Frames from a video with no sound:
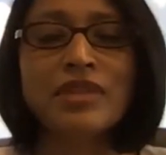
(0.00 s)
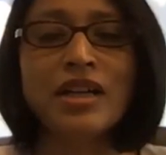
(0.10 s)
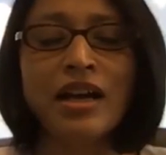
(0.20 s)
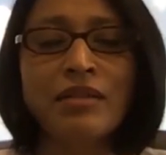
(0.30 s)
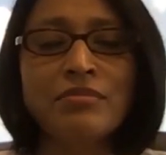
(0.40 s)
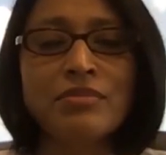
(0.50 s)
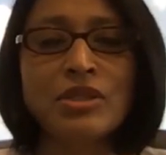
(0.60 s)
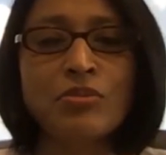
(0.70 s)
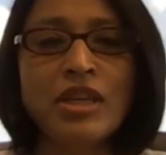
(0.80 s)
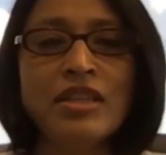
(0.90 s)
um,
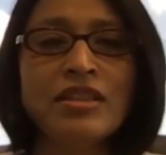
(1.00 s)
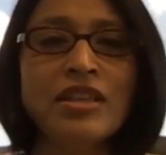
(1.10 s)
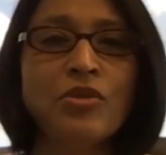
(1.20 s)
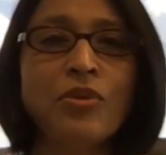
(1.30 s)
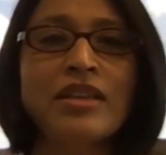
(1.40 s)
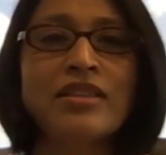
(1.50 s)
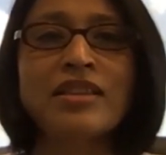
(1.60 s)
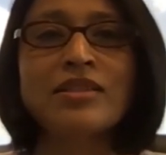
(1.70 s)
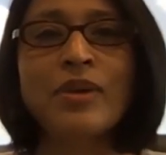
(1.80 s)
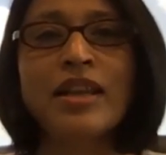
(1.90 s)
between the US
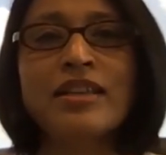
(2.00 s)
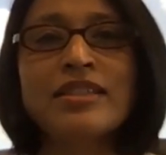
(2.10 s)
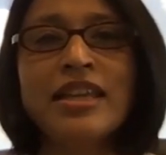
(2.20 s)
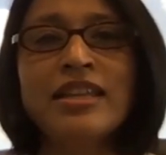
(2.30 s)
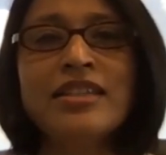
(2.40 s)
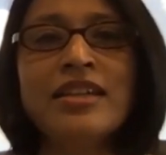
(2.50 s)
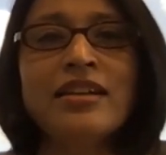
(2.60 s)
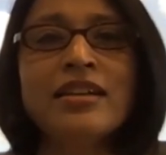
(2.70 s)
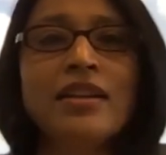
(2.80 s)
as well as India,